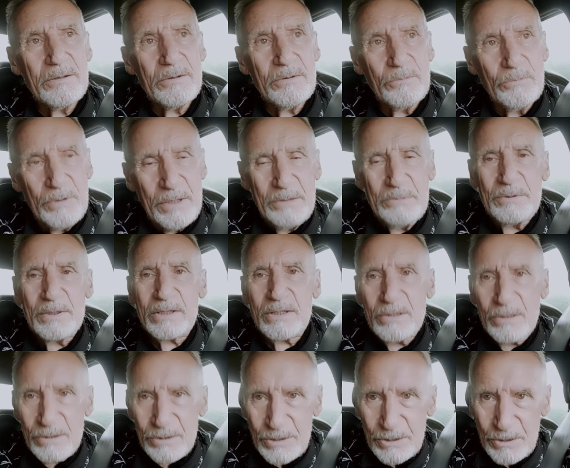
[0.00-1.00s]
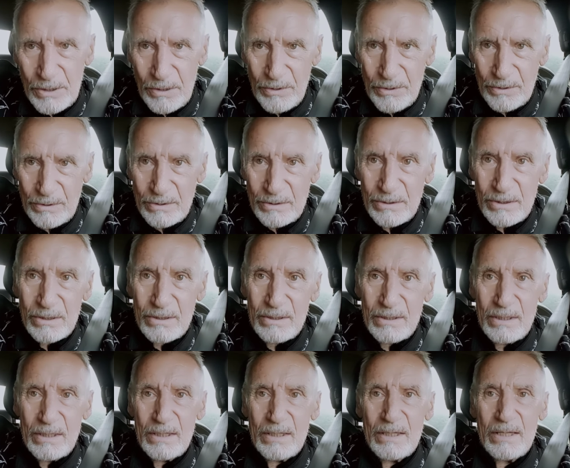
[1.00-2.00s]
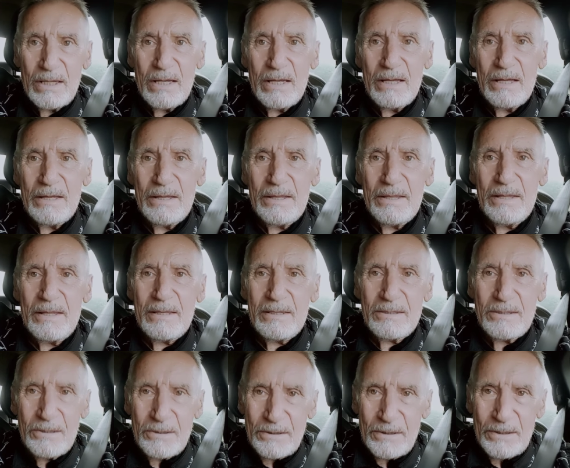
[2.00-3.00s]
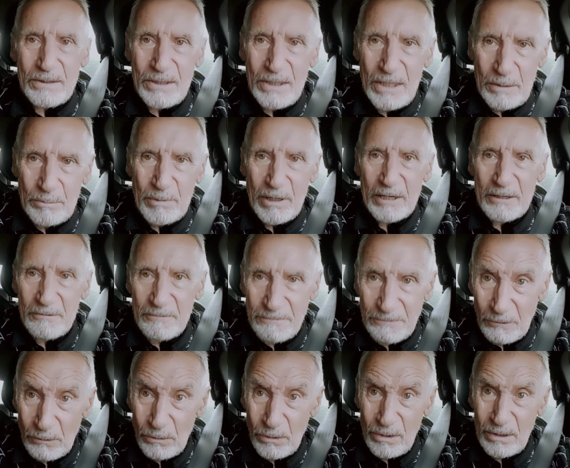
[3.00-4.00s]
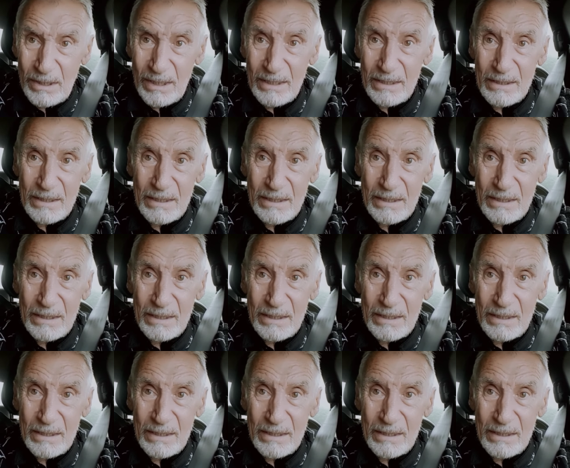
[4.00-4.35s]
we were concerned that he might fall,